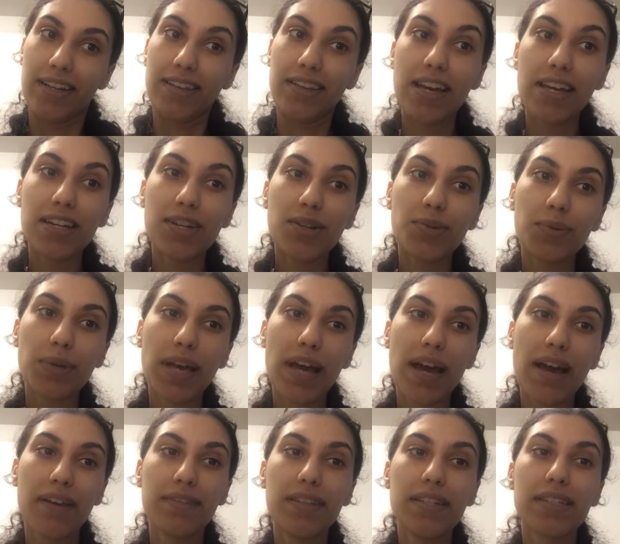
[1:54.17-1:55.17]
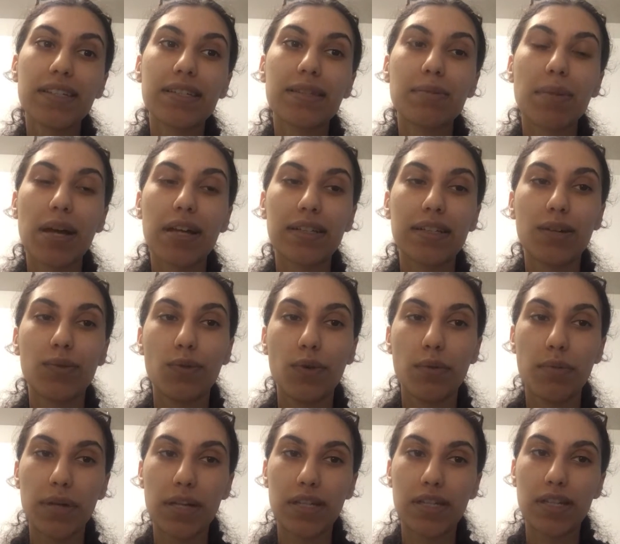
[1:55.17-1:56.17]
Then we have the SmackDown
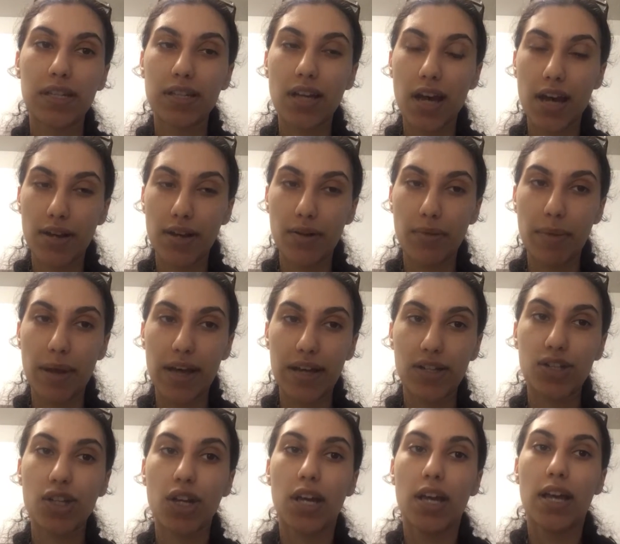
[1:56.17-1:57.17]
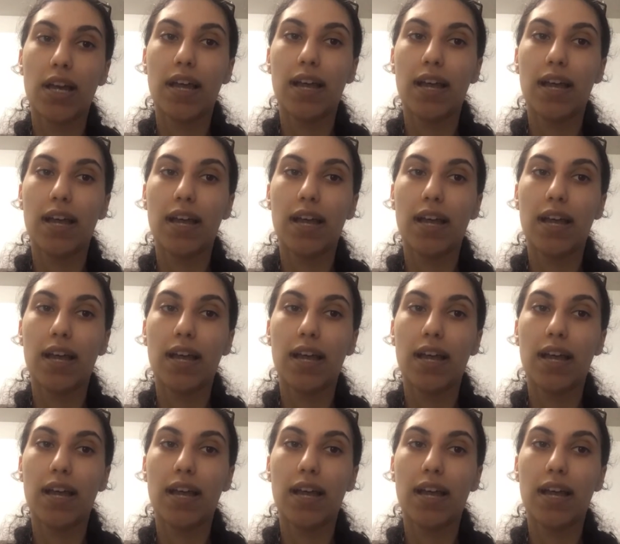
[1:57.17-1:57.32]
Women's title match,